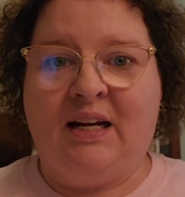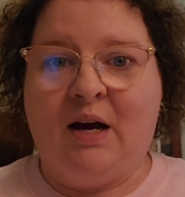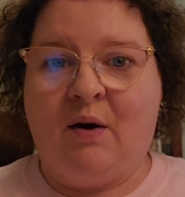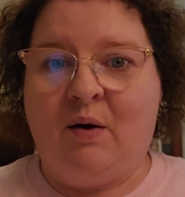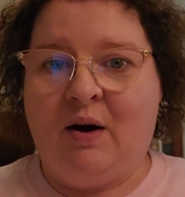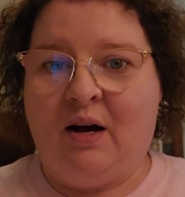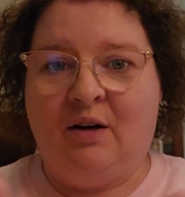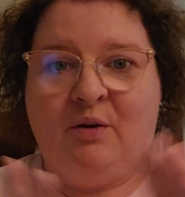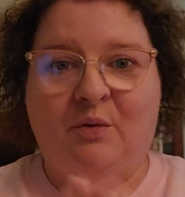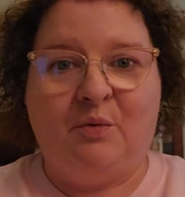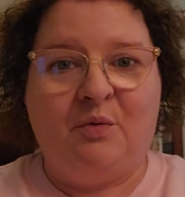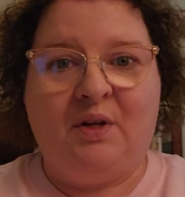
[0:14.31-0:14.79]
Now,
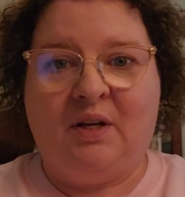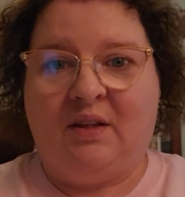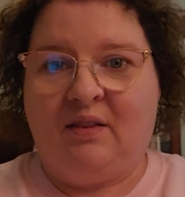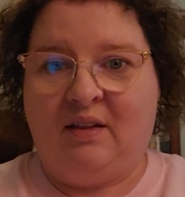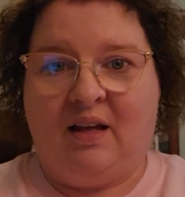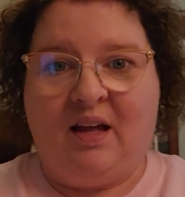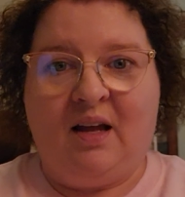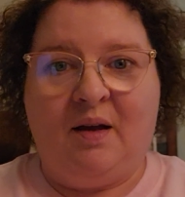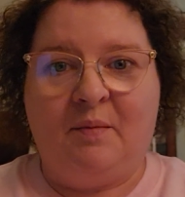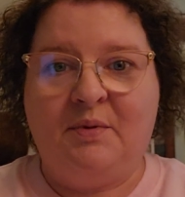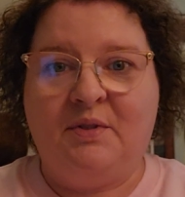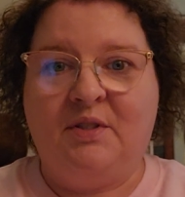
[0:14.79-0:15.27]
I don't think
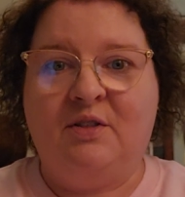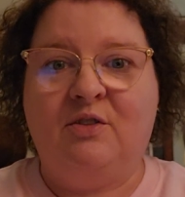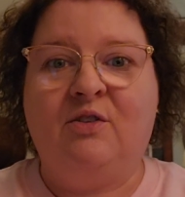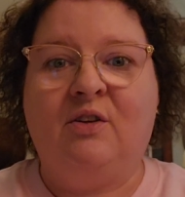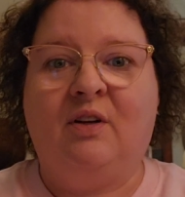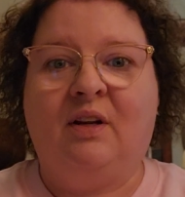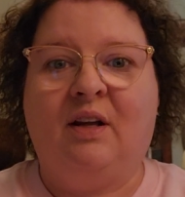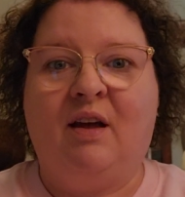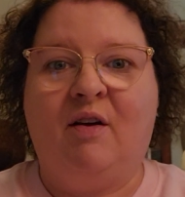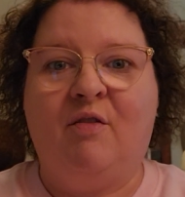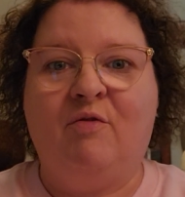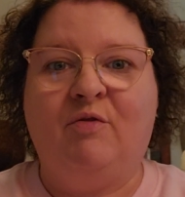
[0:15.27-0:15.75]
the campus is
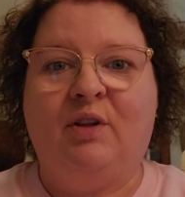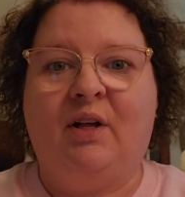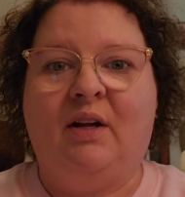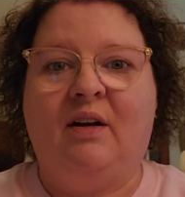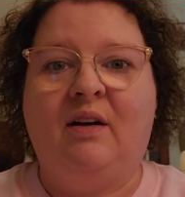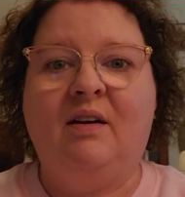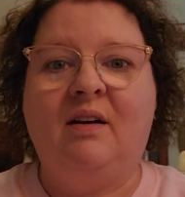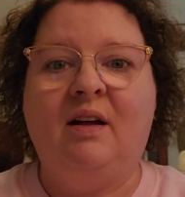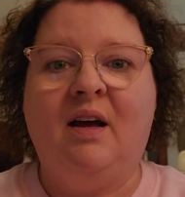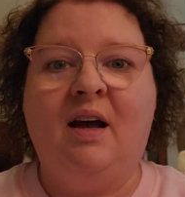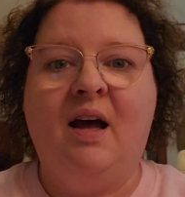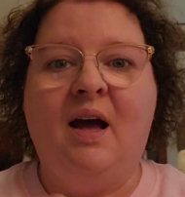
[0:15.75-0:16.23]
going to get
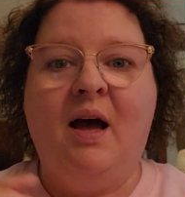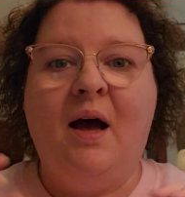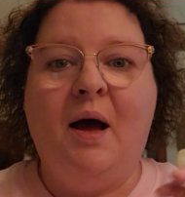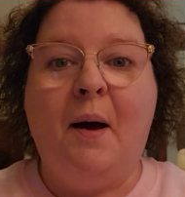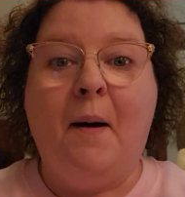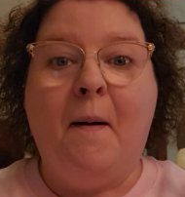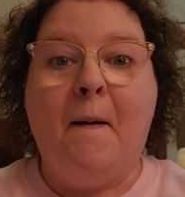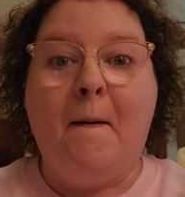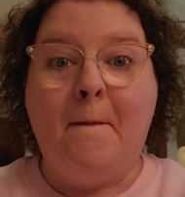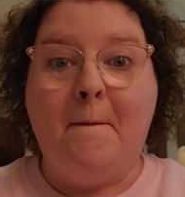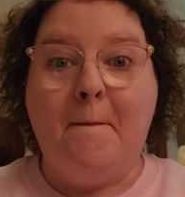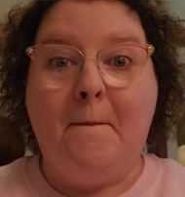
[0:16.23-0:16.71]
flooded,
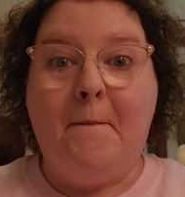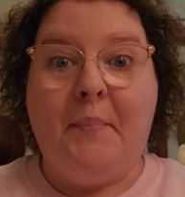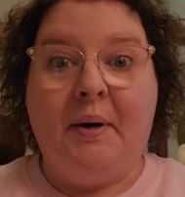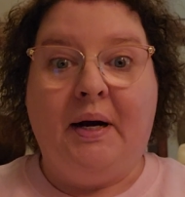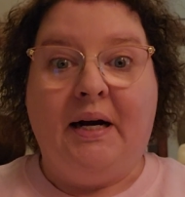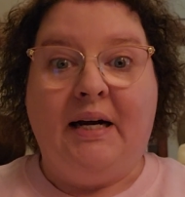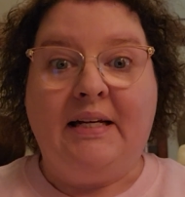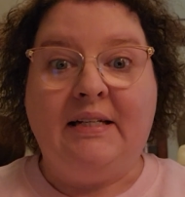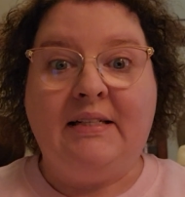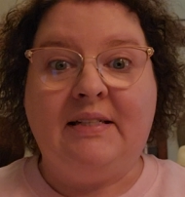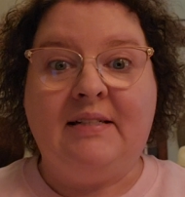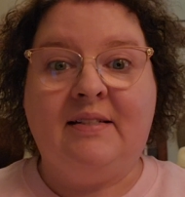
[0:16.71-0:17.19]

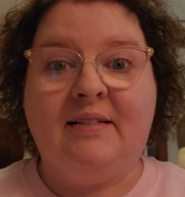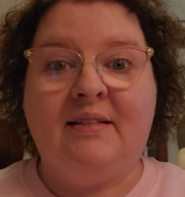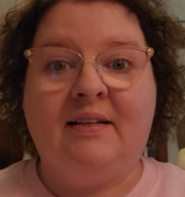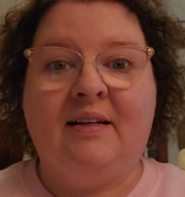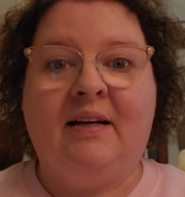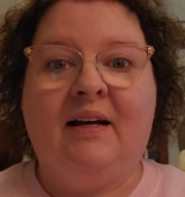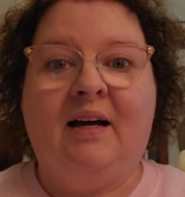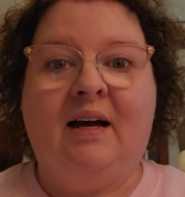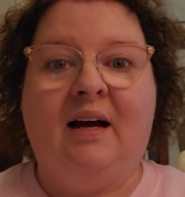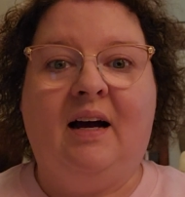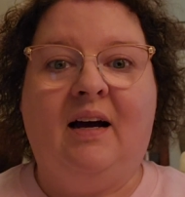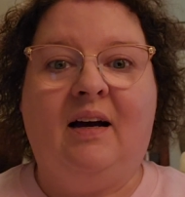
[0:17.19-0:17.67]
but
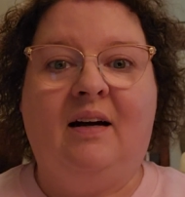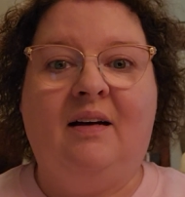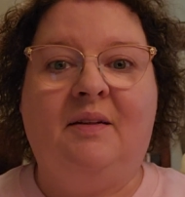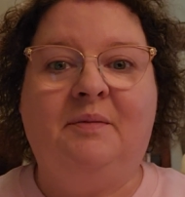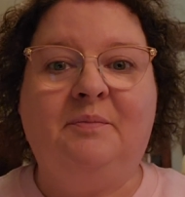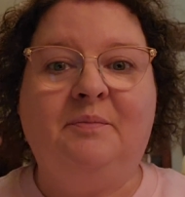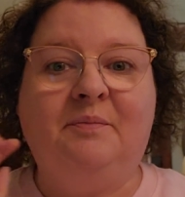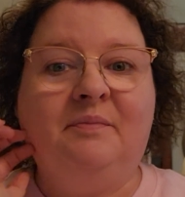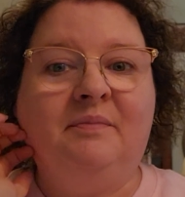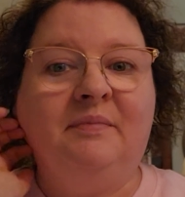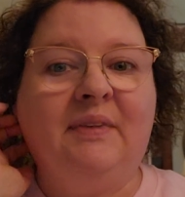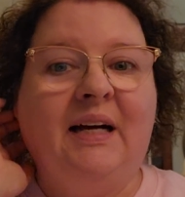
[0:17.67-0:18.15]

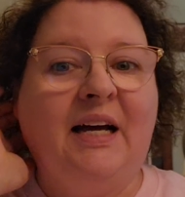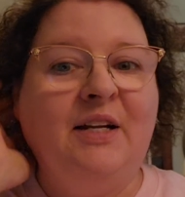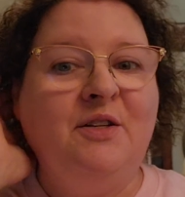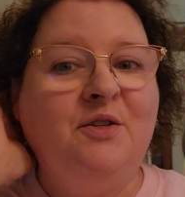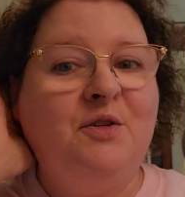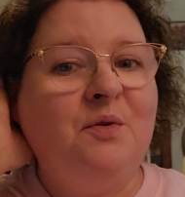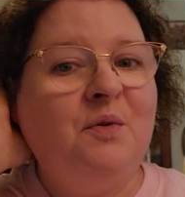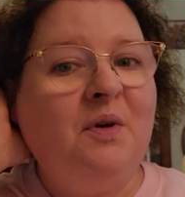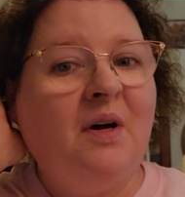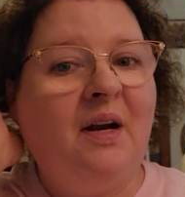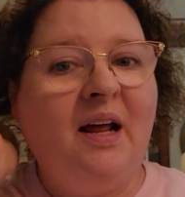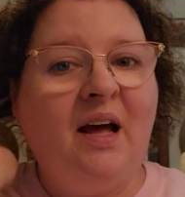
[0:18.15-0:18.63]
I
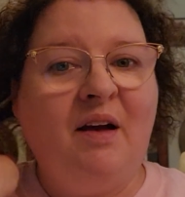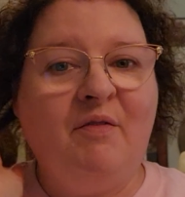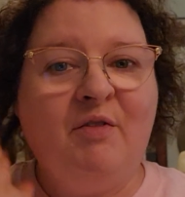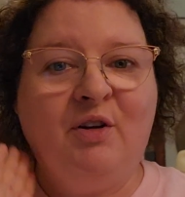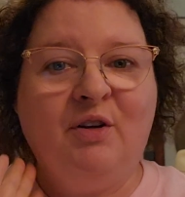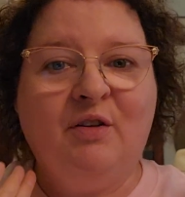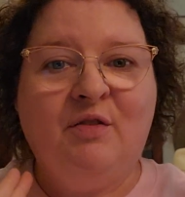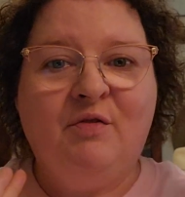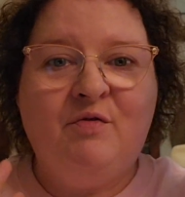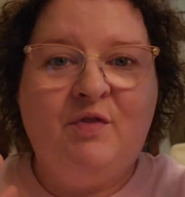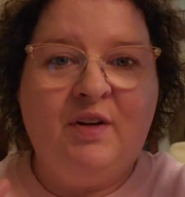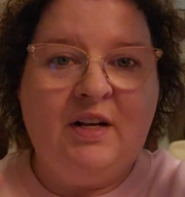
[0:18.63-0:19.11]
do not have a
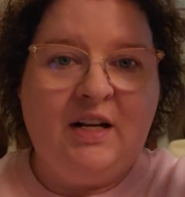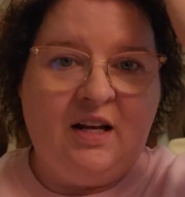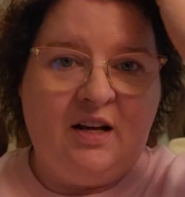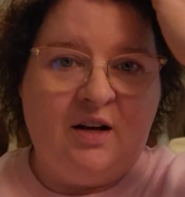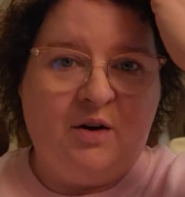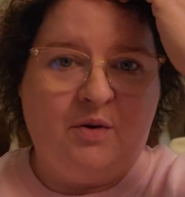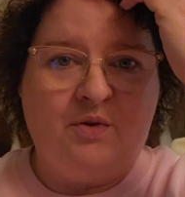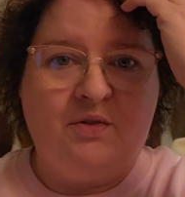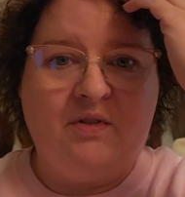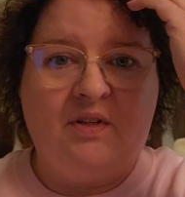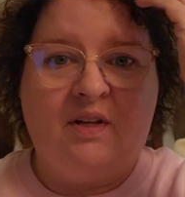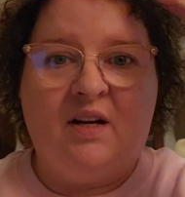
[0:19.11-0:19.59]
good
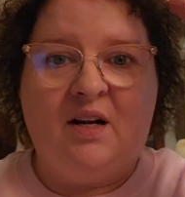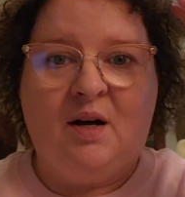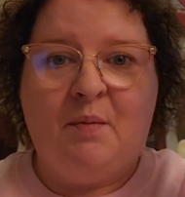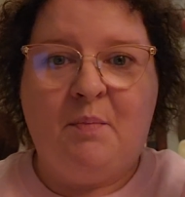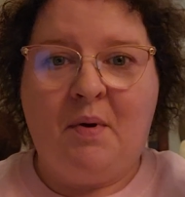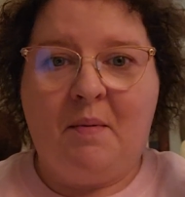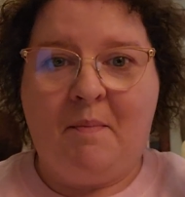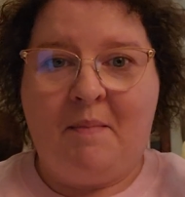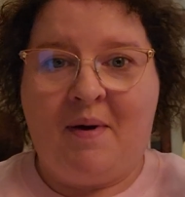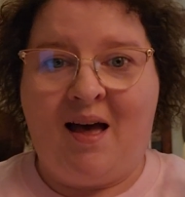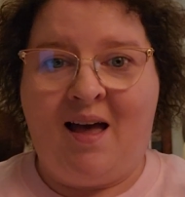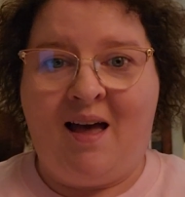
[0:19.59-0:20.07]
video set
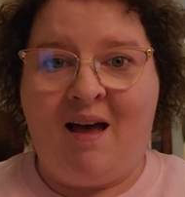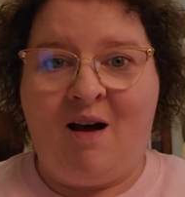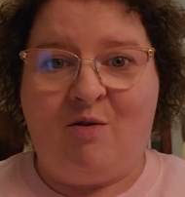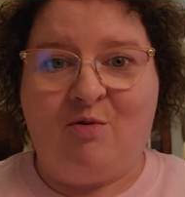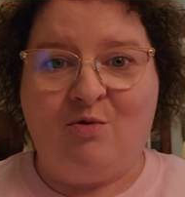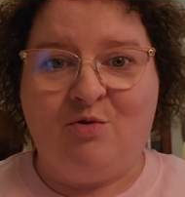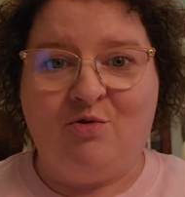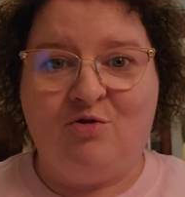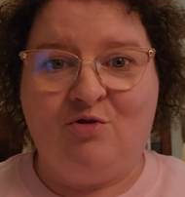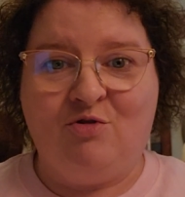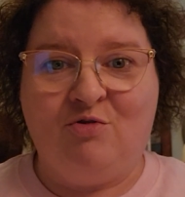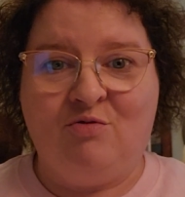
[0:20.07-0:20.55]
up at my
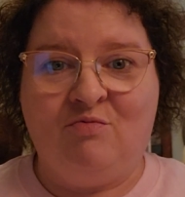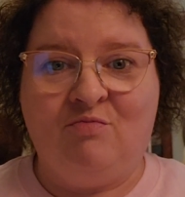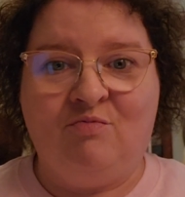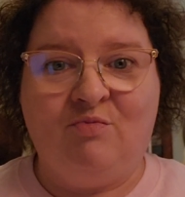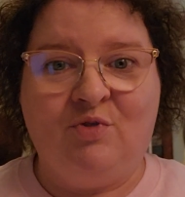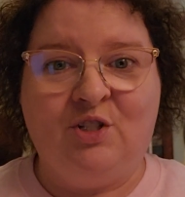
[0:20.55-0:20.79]
house.